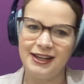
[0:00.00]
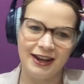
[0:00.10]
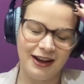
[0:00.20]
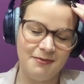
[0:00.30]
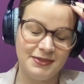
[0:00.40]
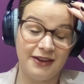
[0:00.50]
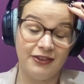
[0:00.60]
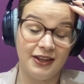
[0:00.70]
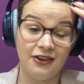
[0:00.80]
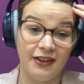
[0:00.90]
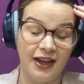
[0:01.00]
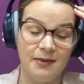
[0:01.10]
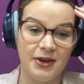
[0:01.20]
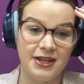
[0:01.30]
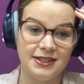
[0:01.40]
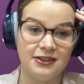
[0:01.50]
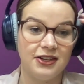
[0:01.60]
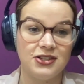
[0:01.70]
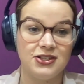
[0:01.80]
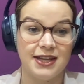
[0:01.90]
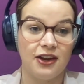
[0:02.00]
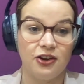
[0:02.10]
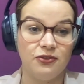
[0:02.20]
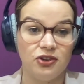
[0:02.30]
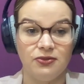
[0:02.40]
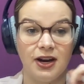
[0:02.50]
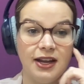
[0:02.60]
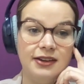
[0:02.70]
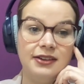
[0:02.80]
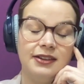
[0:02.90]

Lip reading: Like, I'm definitely not the kind of person who can just, like, go for a run.